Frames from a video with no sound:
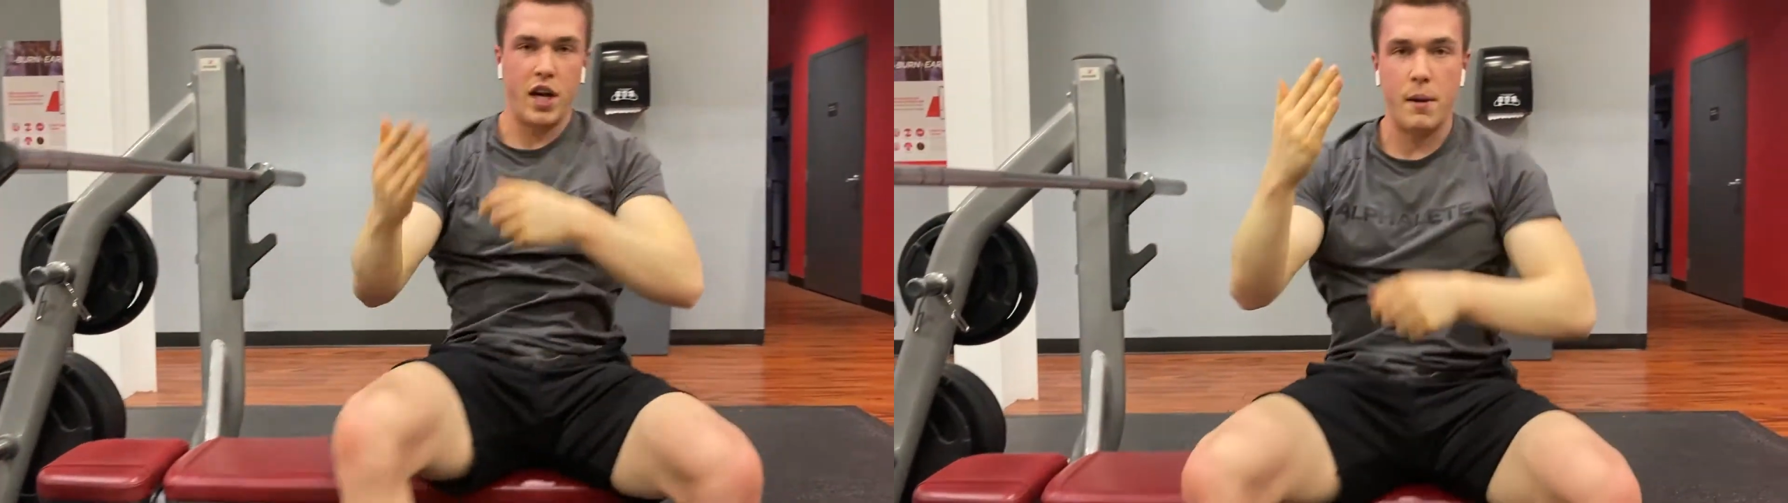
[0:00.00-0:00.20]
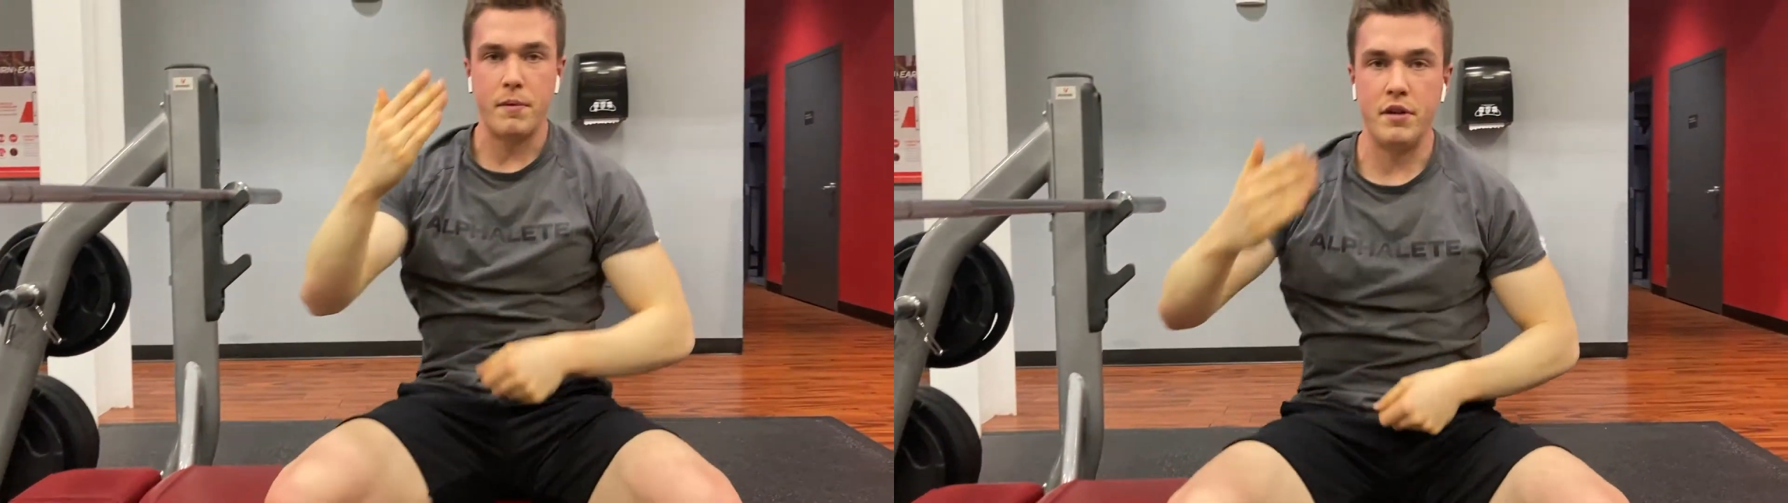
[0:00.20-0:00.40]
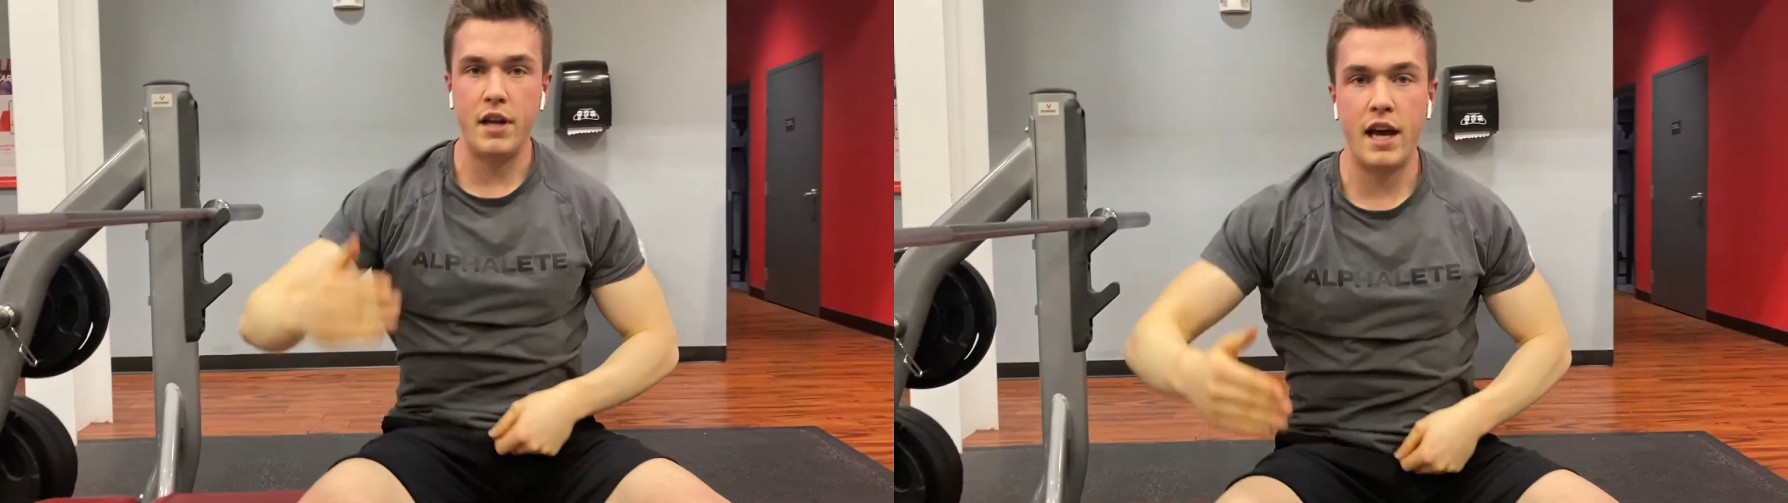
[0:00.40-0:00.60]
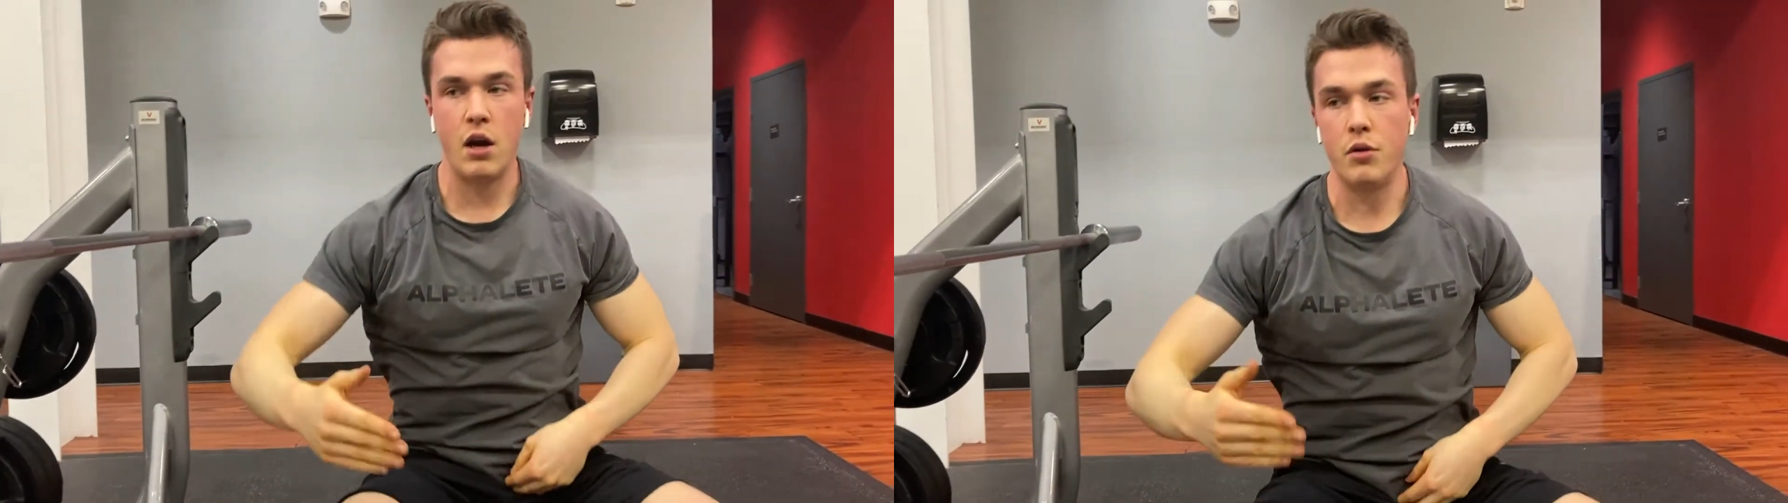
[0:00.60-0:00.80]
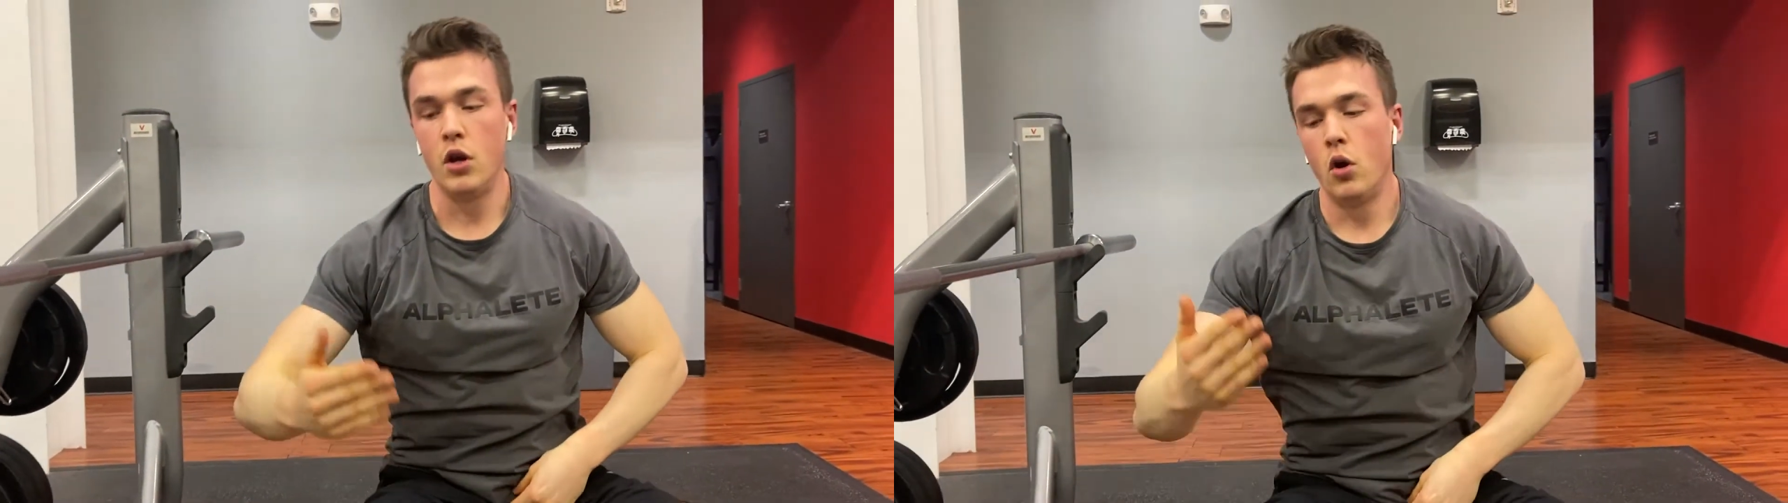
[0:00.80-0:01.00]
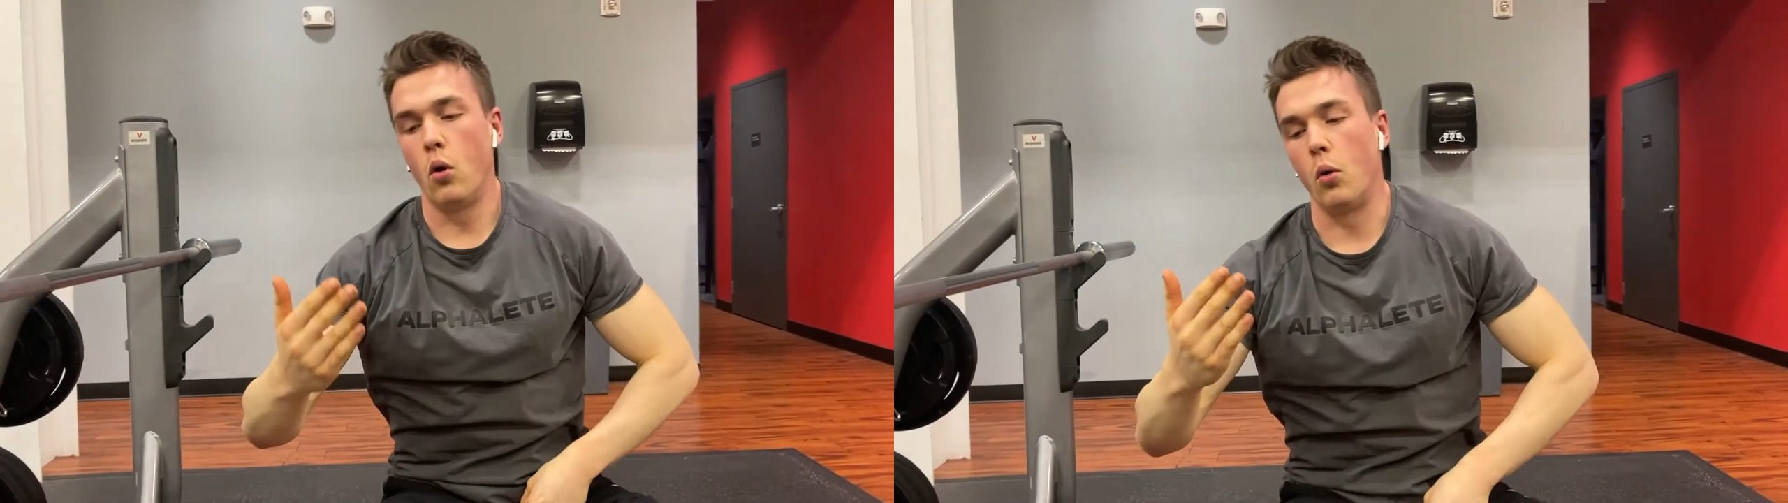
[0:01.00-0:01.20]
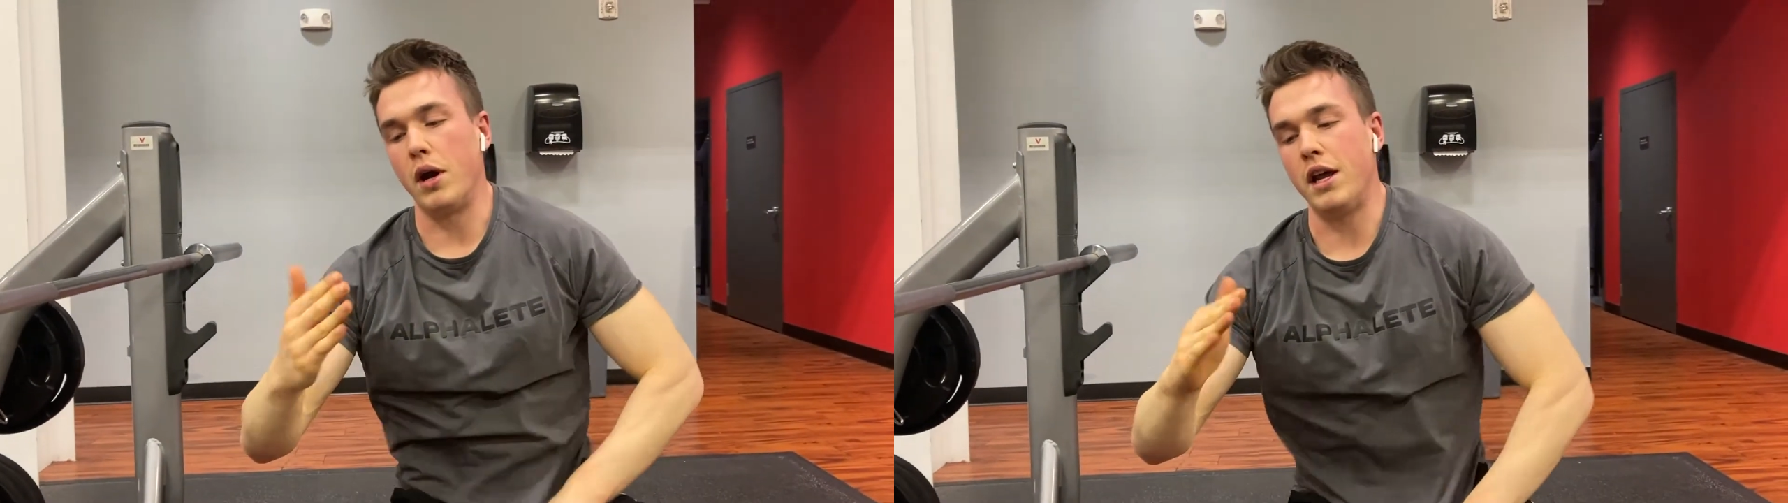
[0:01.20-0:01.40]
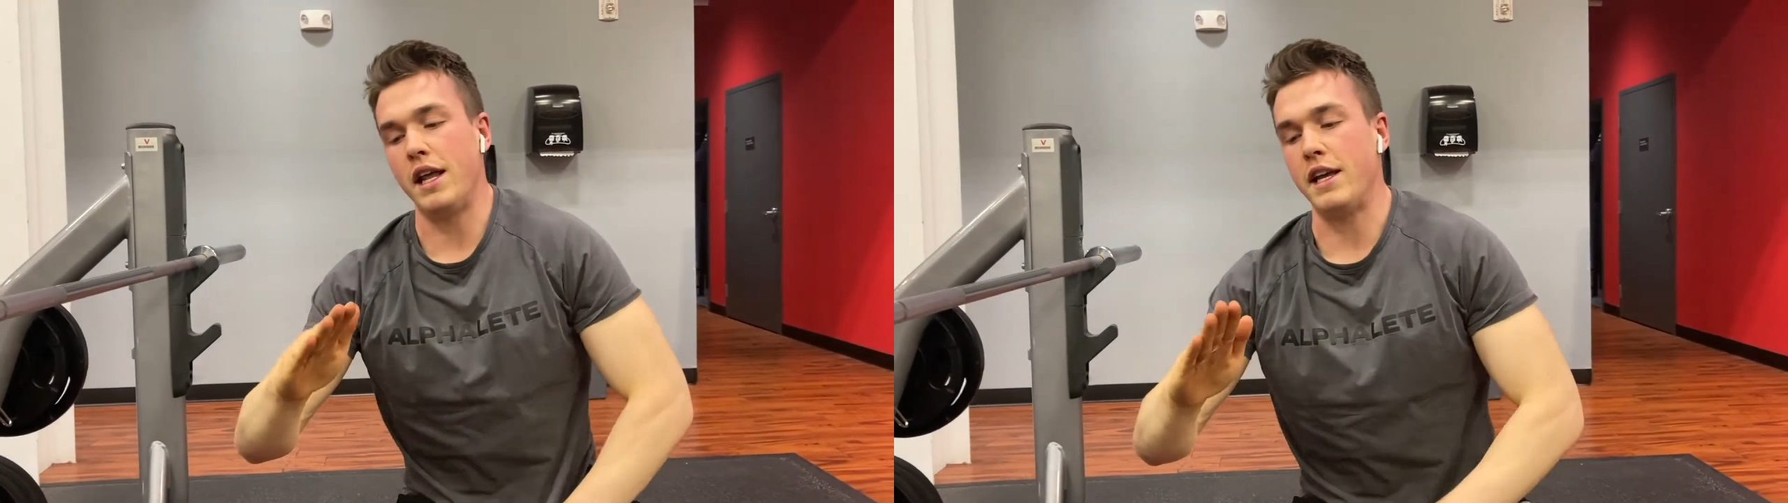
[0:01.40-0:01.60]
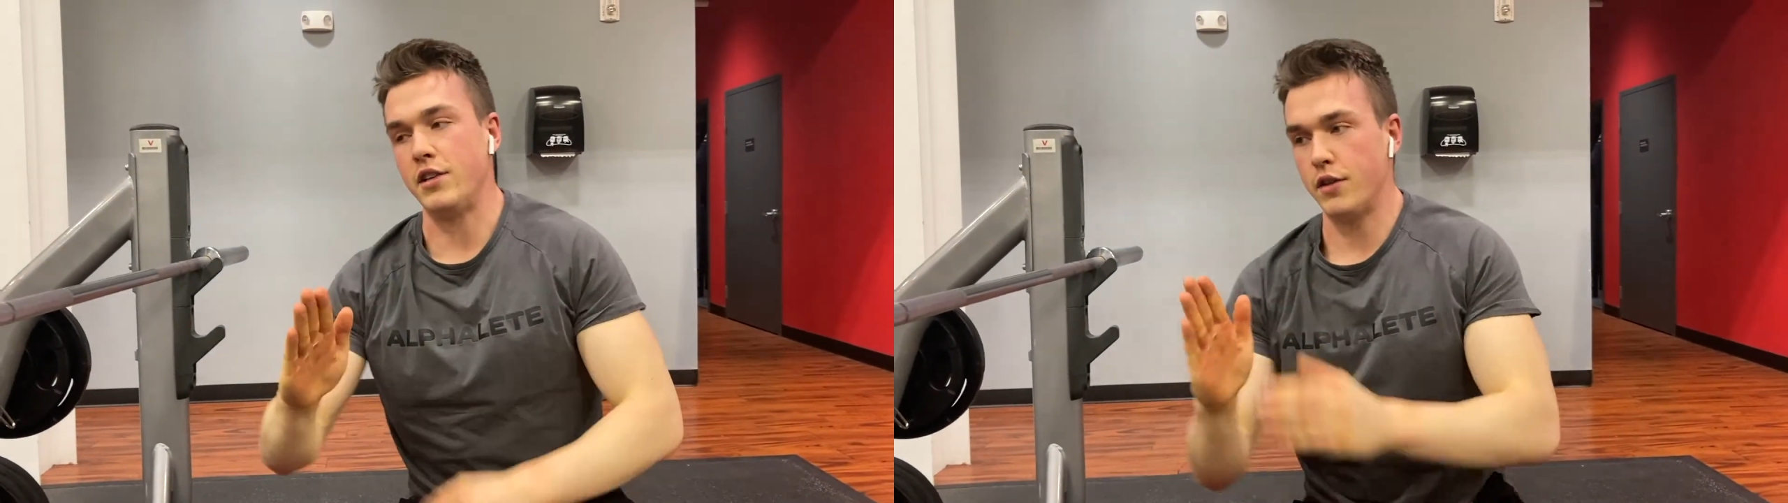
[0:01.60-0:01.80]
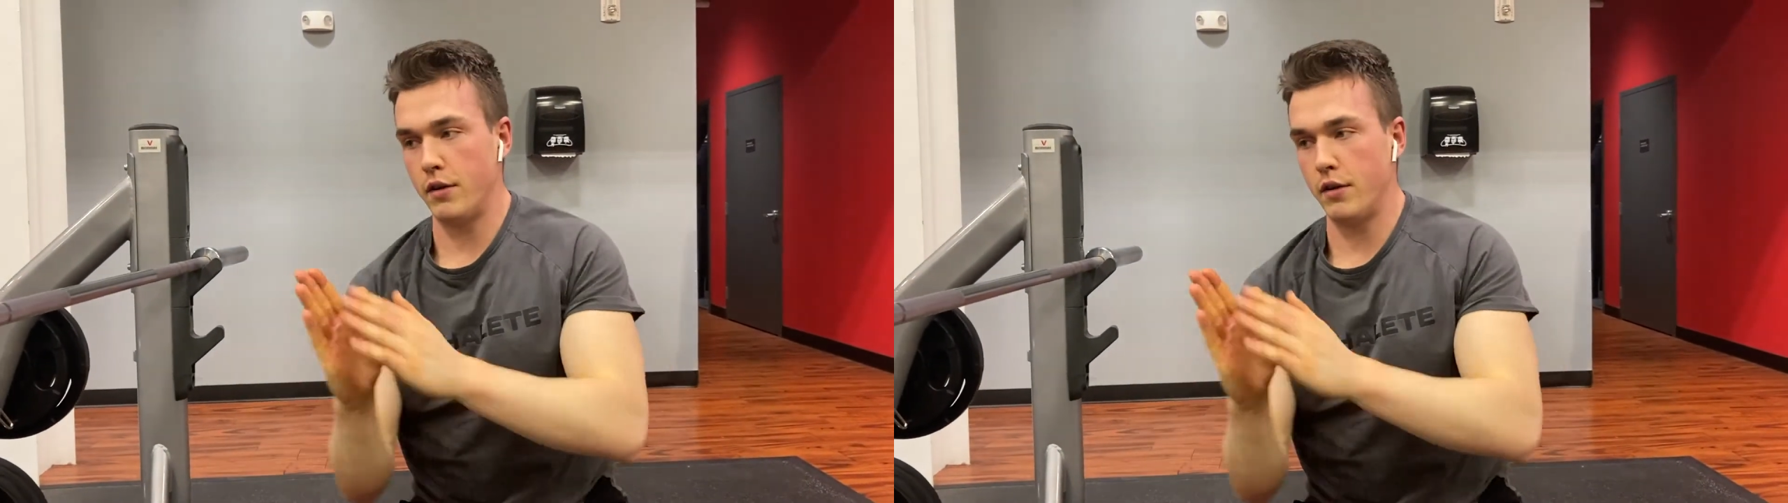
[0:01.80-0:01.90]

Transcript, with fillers: up and down or in a